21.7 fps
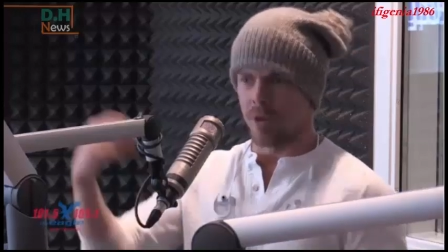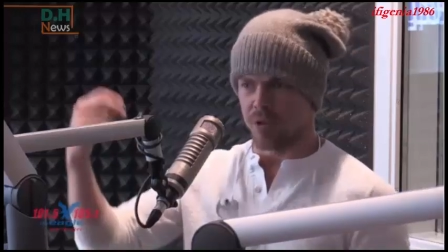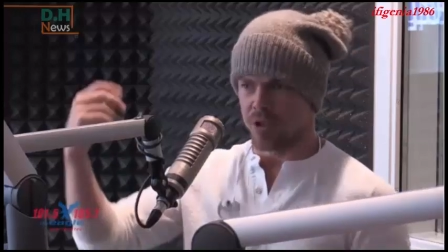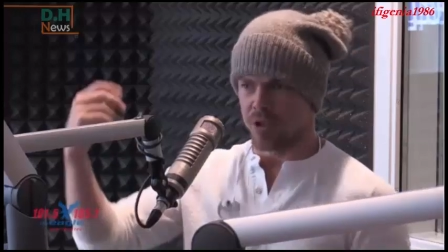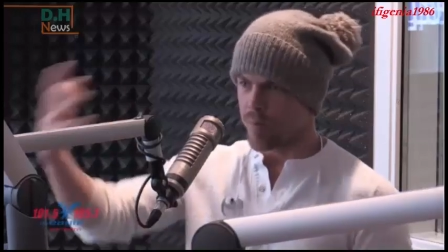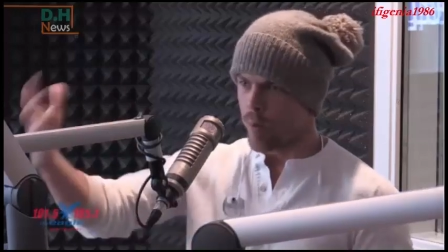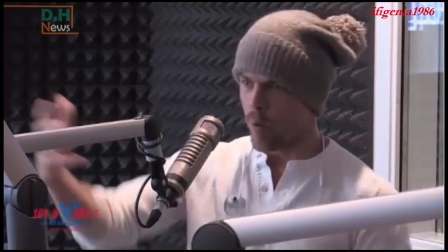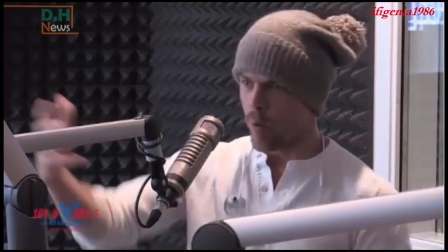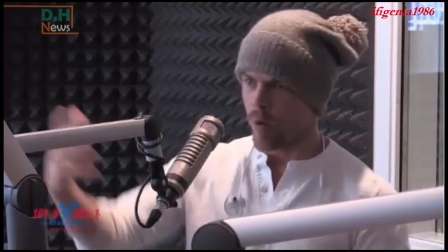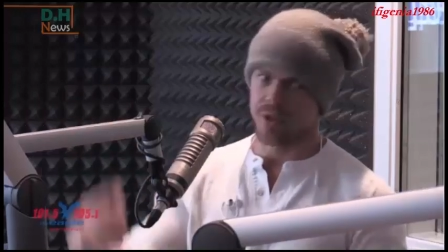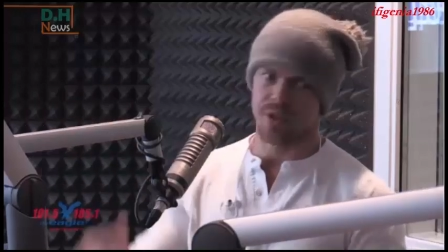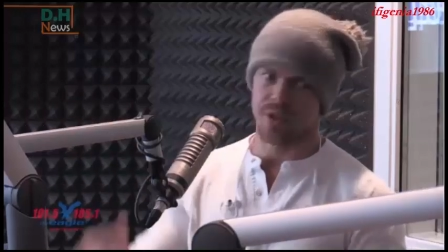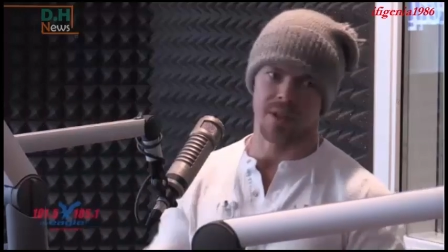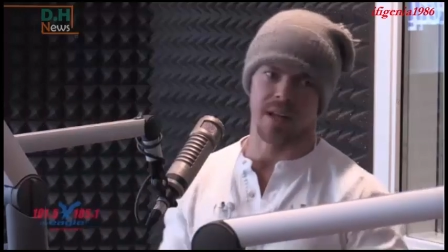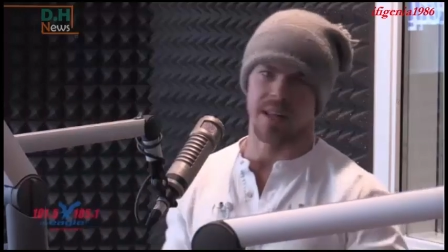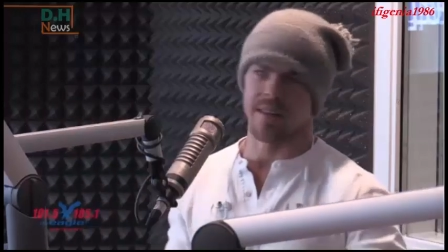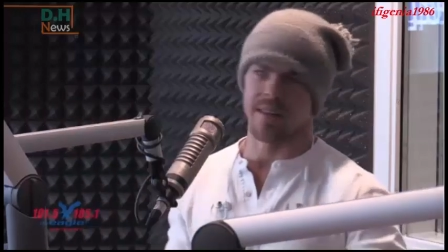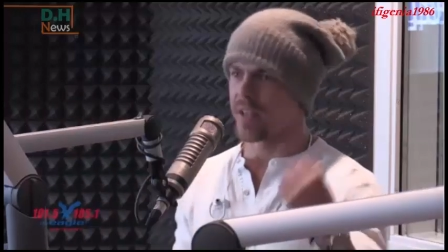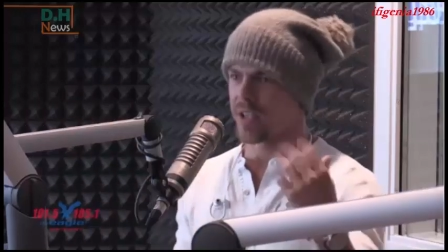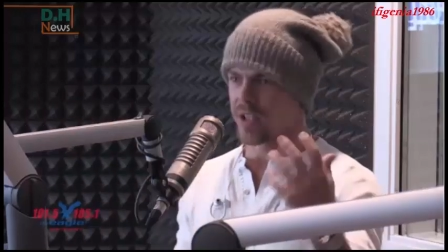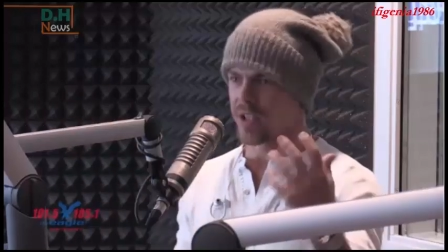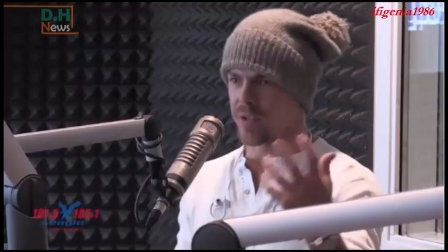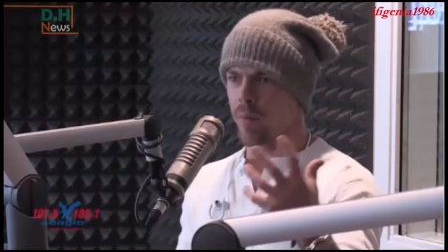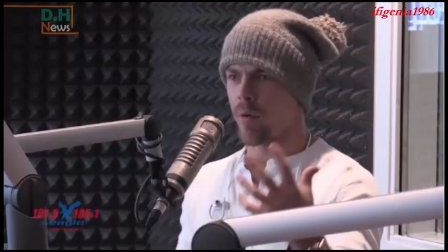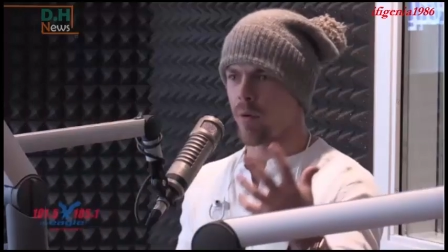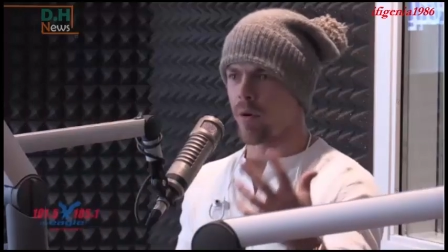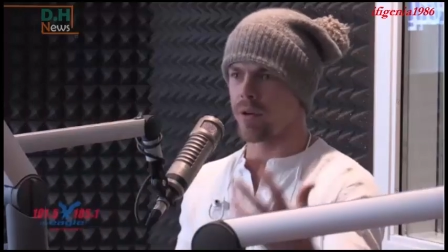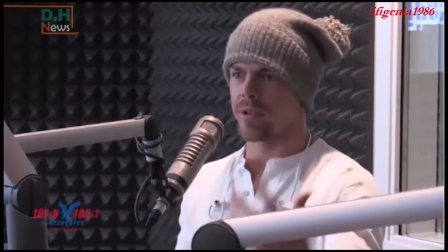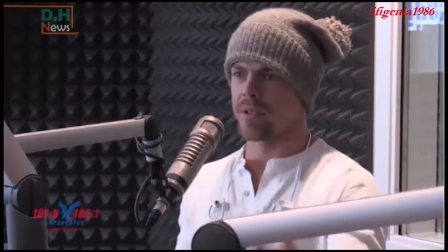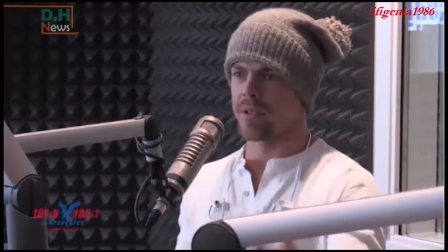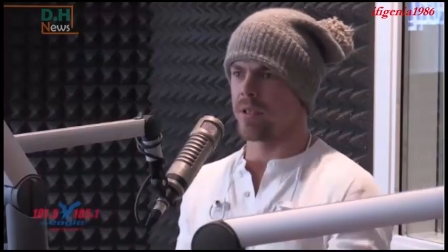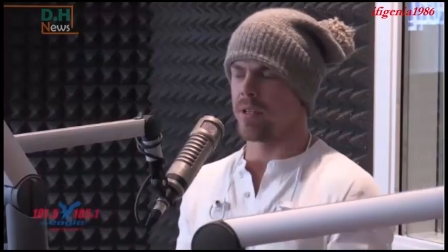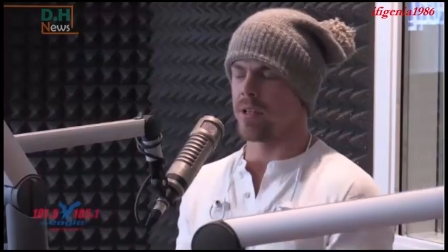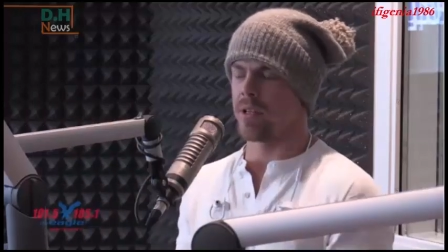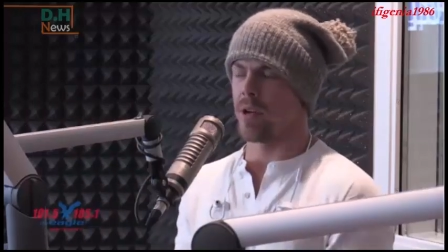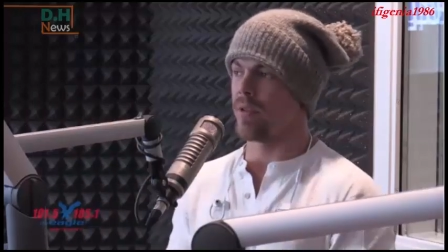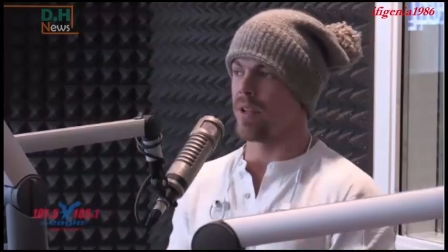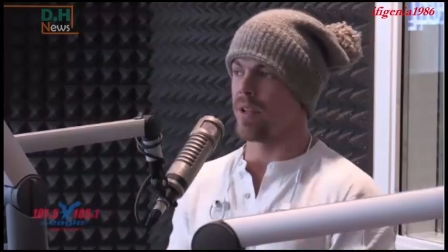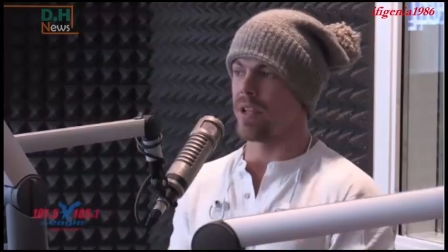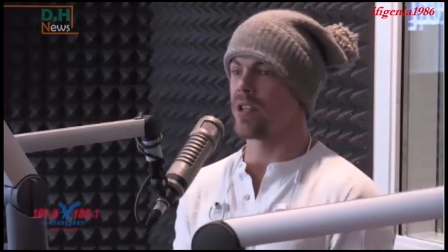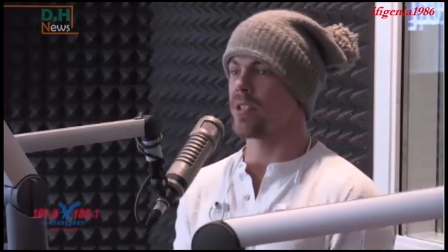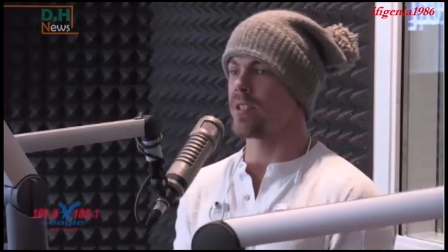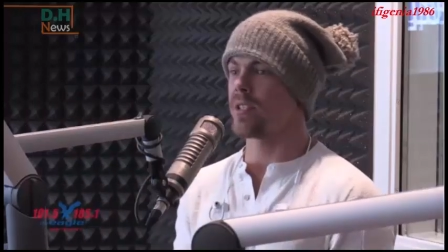sports and athletic sports,
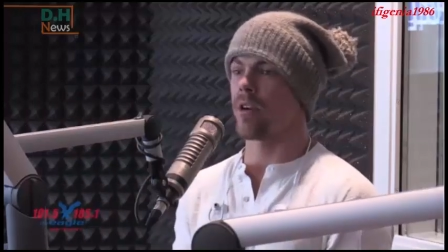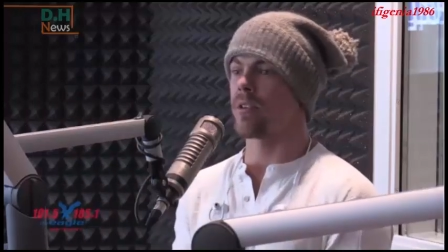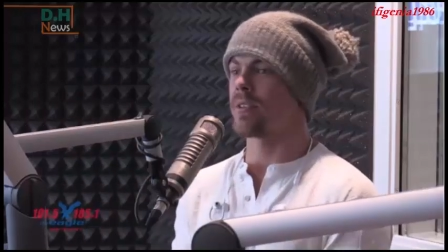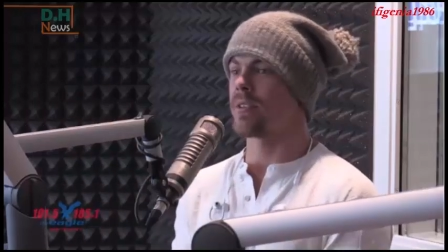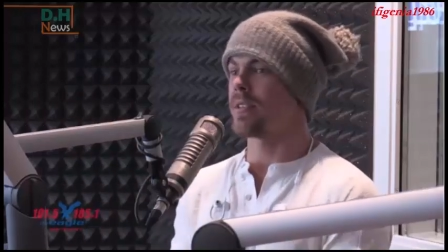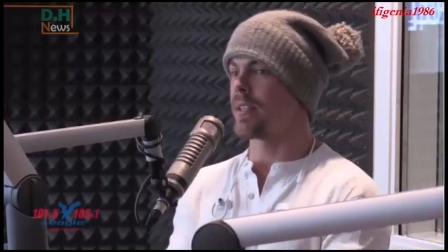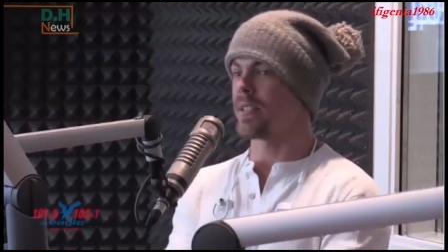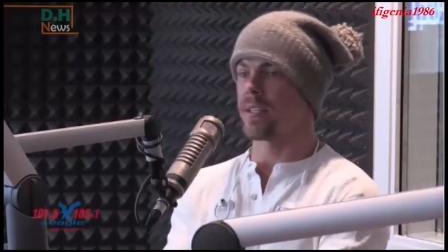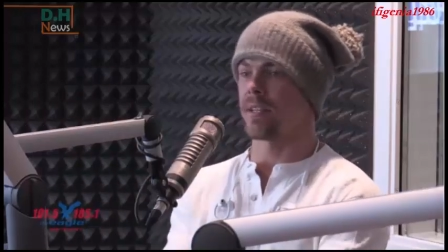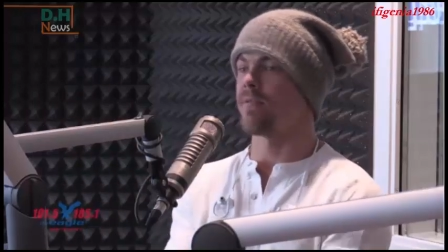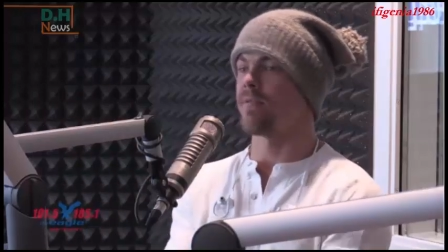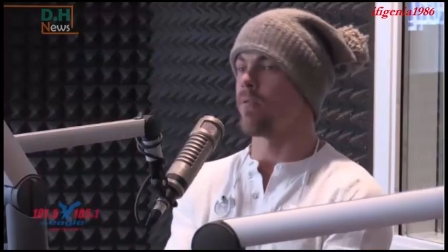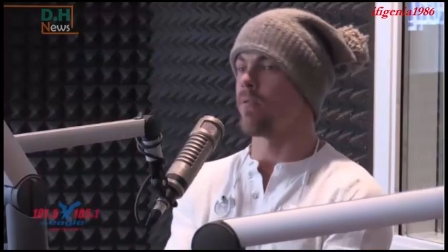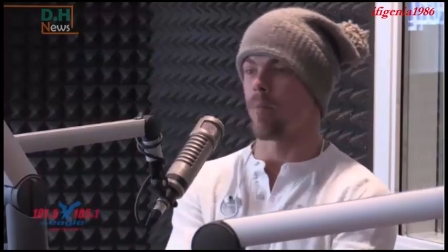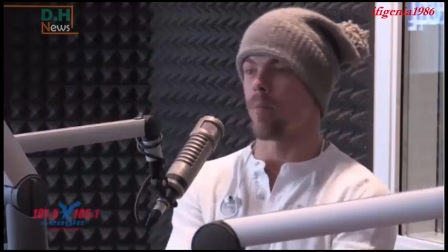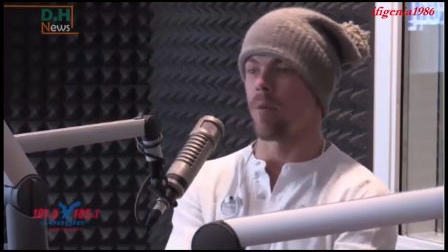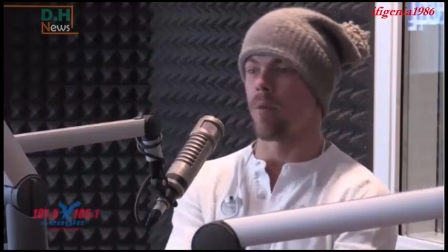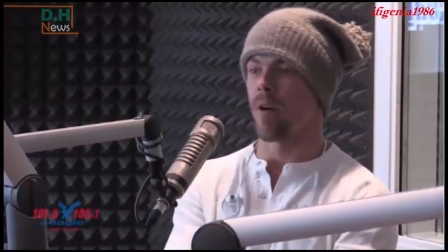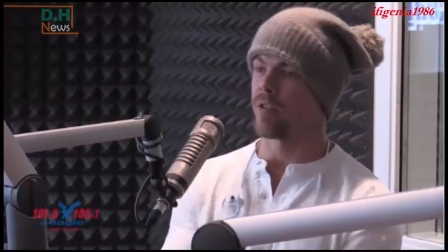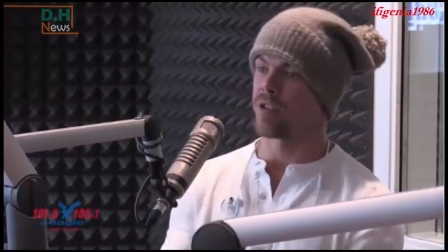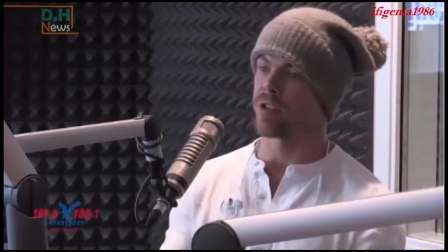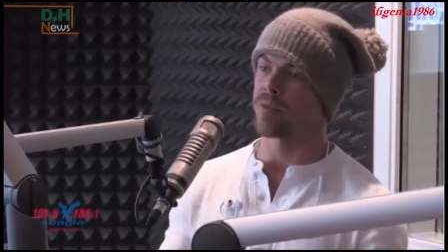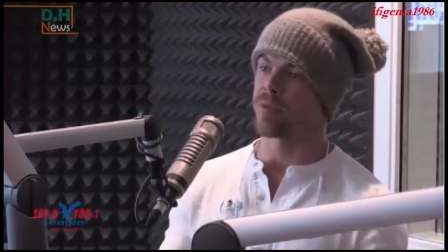it's just an artistic form of a